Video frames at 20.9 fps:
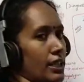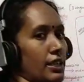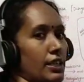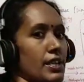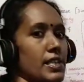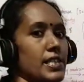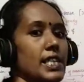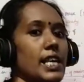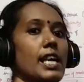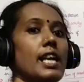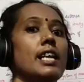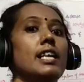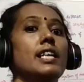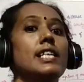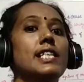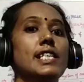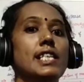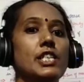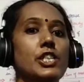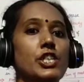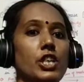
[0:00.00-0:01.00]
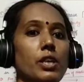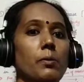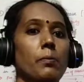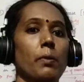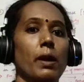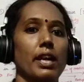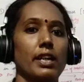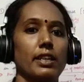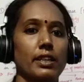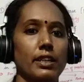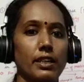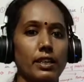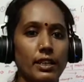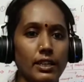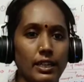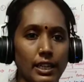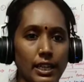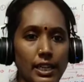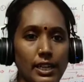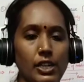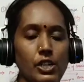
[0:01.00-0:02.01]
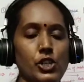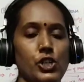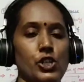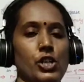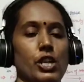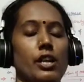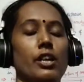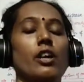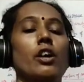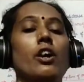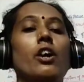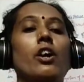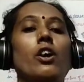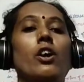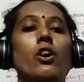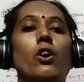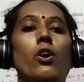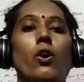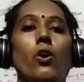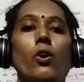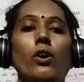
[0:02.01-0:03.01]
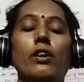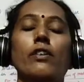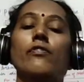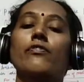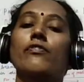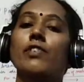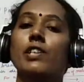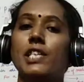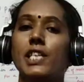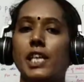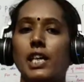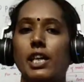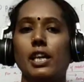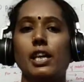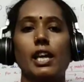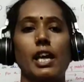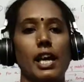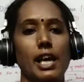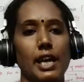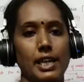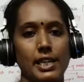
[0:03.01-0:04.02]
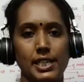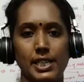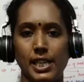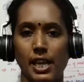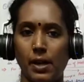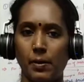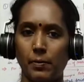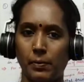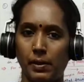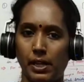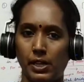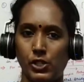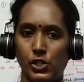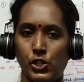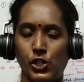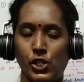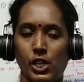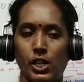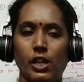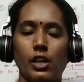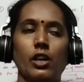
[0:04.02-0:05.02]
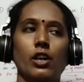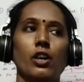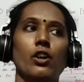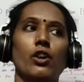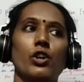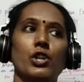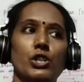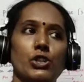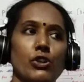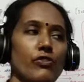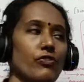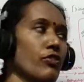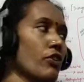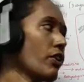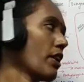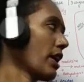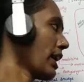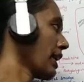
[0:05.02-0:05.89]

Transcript: that is elicited by the clinician on physical examination. So for